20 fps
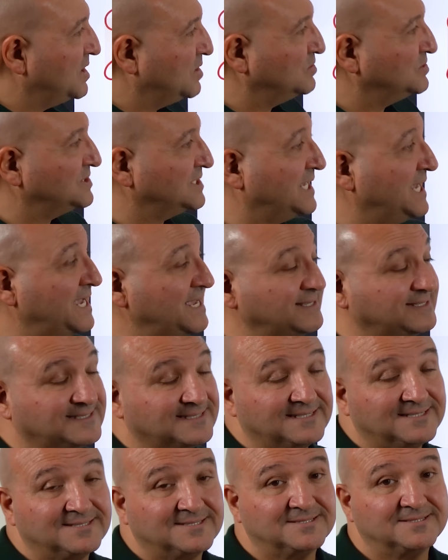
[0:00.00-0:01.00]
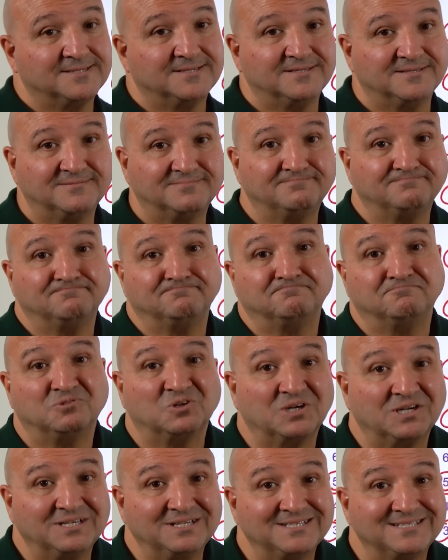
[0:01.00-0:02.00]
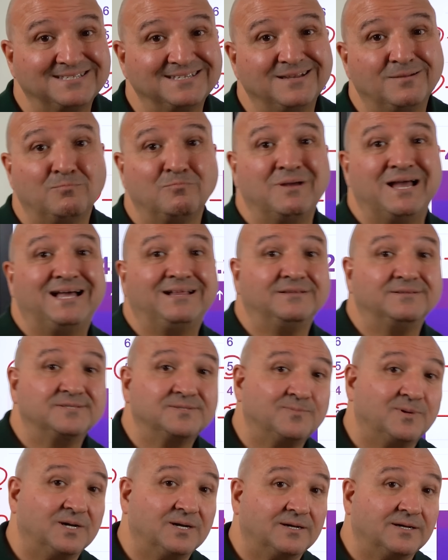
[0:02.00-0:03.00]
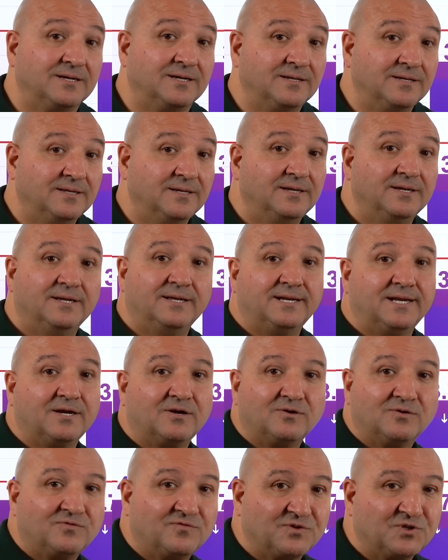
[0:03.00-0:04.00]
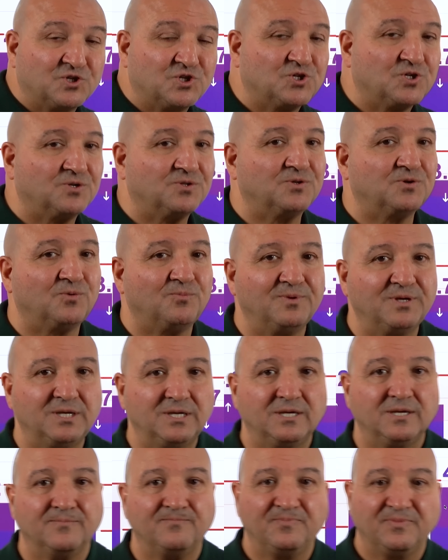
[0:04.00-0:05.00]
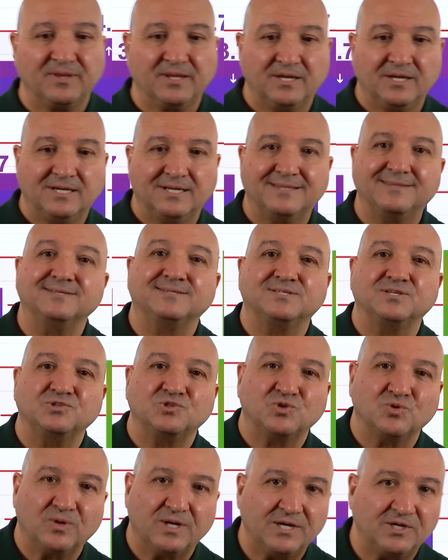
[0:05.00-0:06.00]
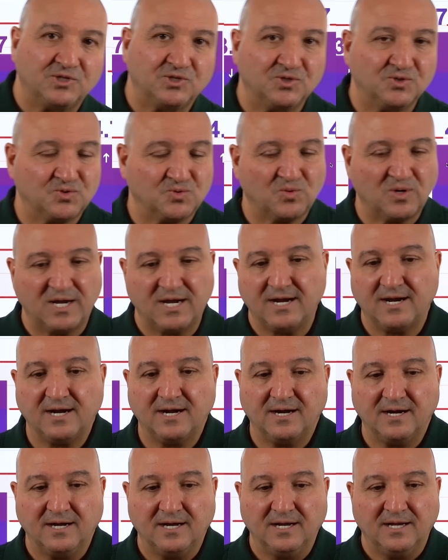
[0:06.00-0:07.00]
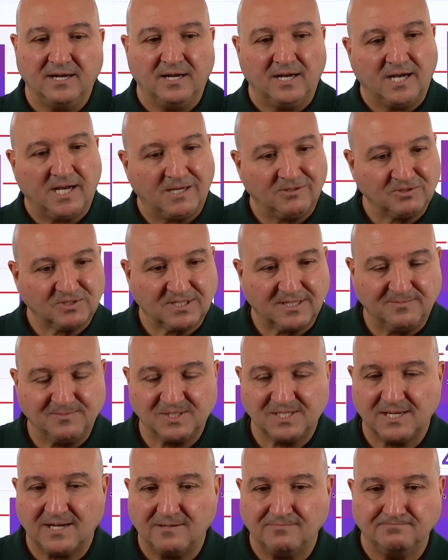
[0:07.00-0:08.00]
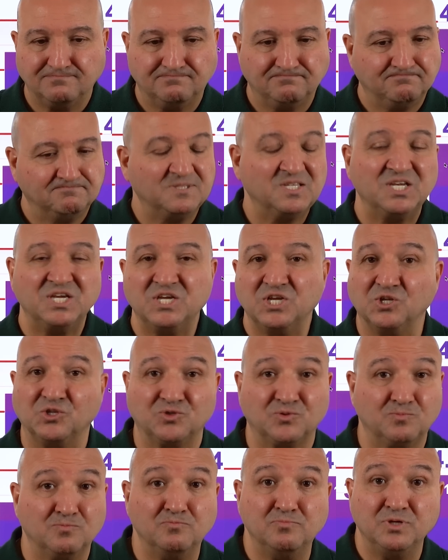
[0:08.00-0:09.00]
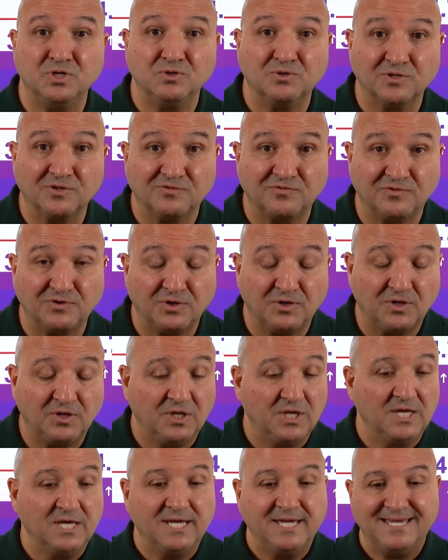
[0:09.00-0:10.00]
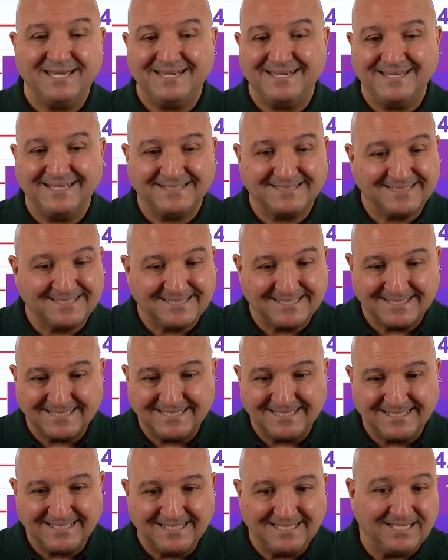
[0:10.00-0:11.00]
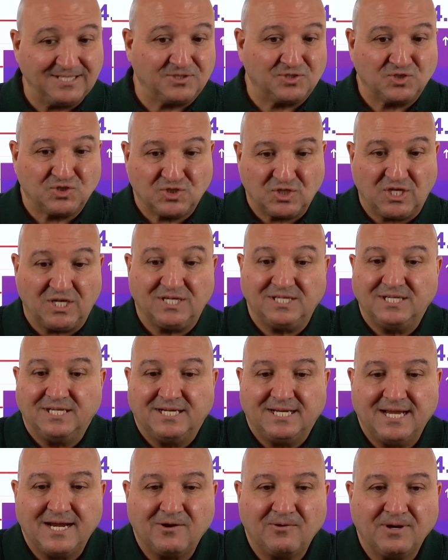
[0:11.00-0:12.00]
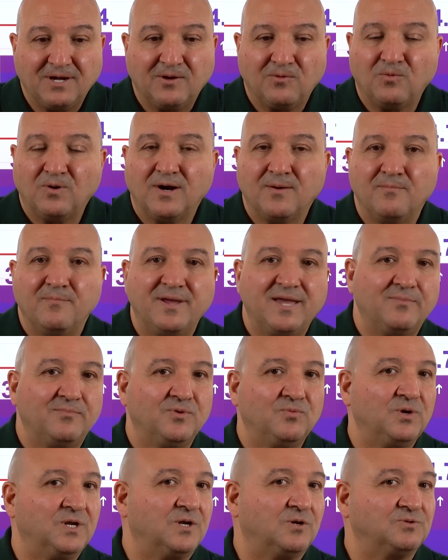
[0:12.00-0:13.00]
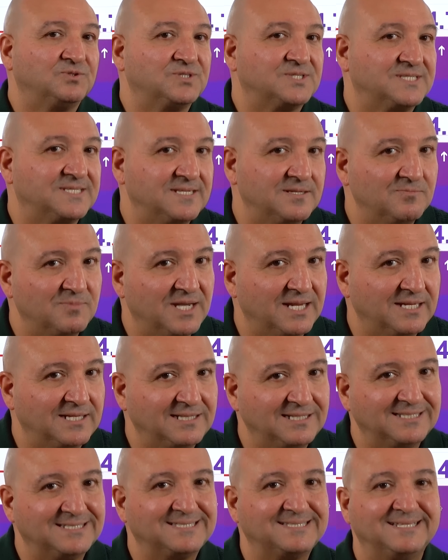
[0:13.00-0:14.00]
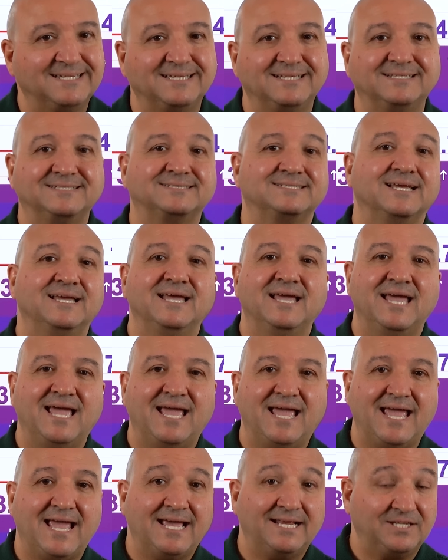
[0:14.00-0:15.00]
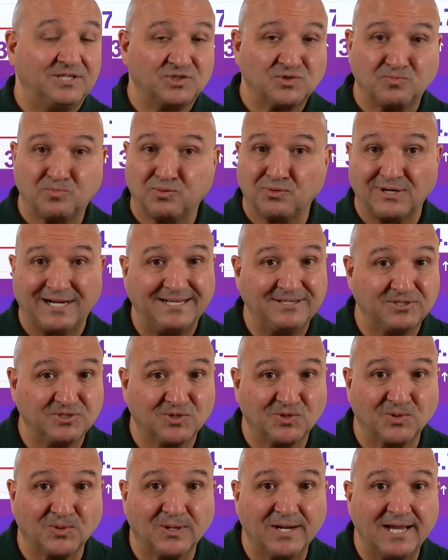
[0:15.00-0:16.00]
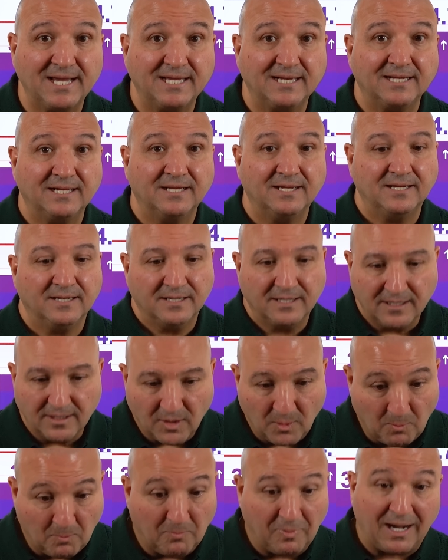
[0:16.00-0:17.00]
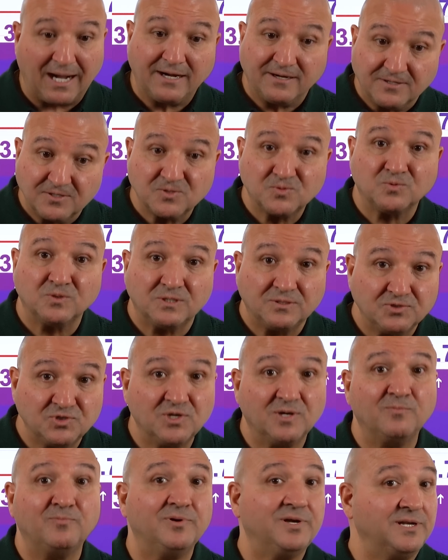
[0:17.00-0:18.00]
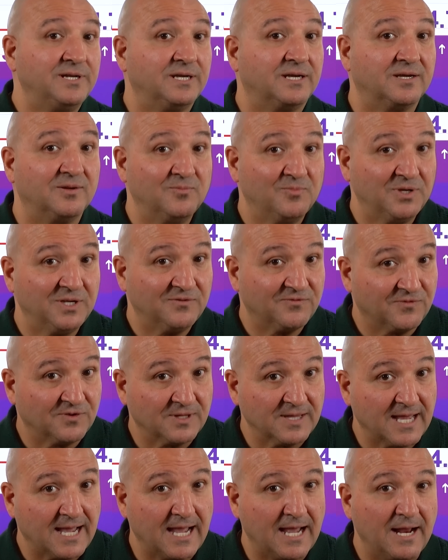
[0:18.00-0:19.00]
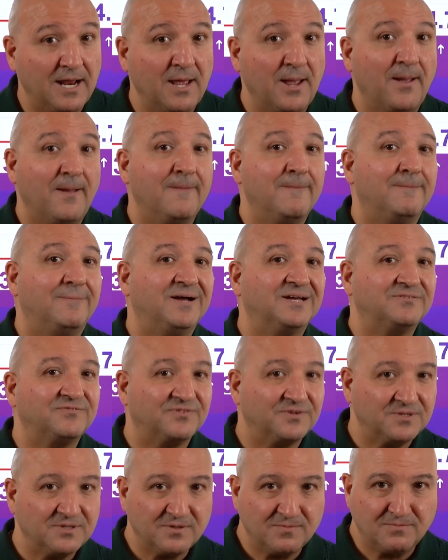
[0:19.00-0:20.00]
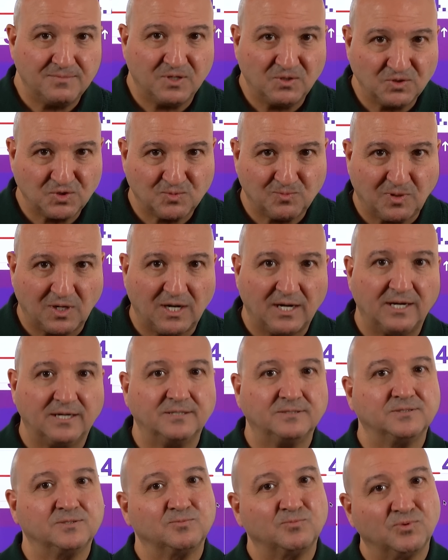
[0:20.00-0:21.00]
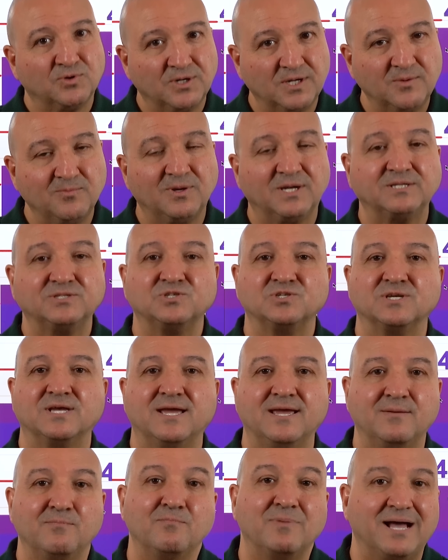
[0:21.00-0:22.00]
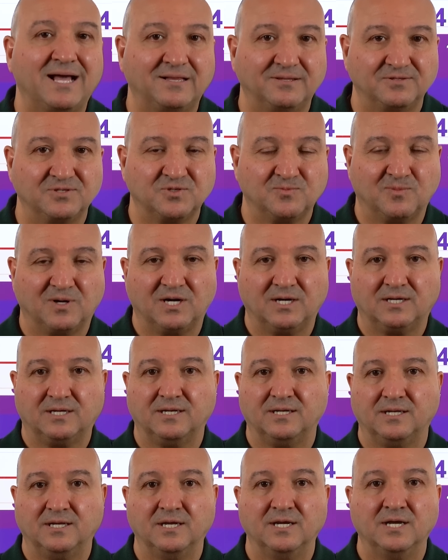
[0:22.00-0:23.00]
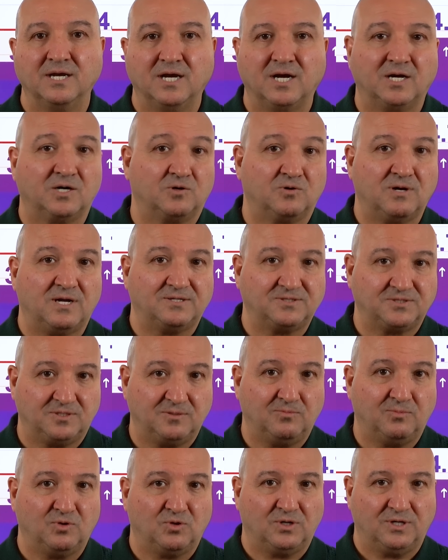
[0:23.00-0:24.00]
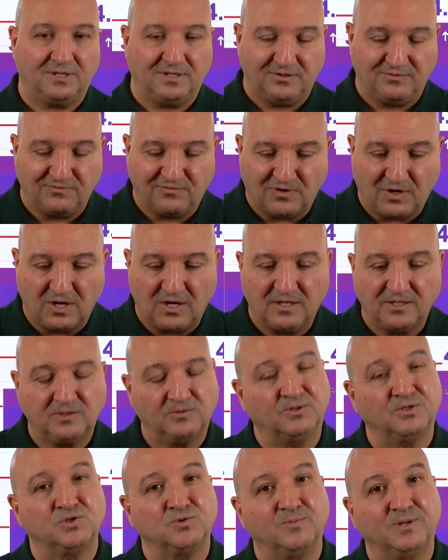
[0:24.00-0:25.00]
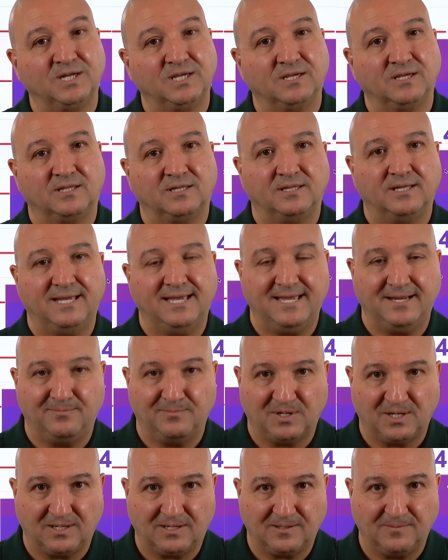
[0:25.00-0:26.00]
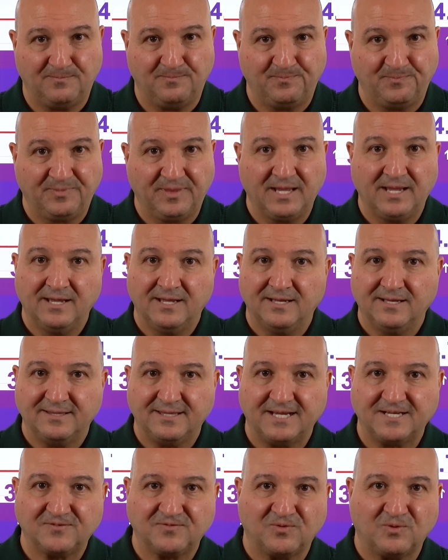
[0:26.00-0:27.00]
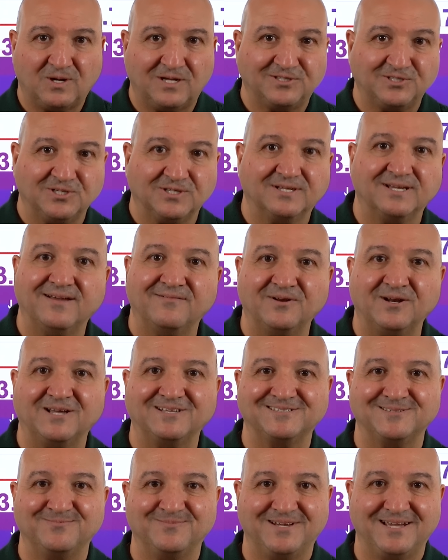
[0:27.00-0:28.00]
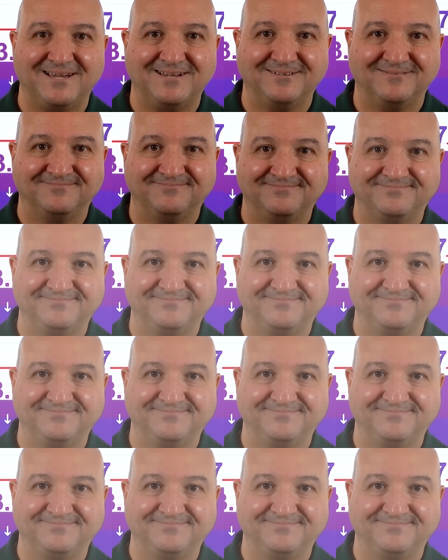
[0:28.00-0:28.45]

most cases, we're going to see a balanced market. Now, for sure, there'll be the situations where house comes up, it's beautiful, it's it's in an area where maybe we don't see many listings, and it's priced great. Buyers will jump in and compete for that, but for the most part, it's pretty much a balanced market across the board in Vaughan, Richmond Hill, and Markham. Thanks for watching. Have an awesome day.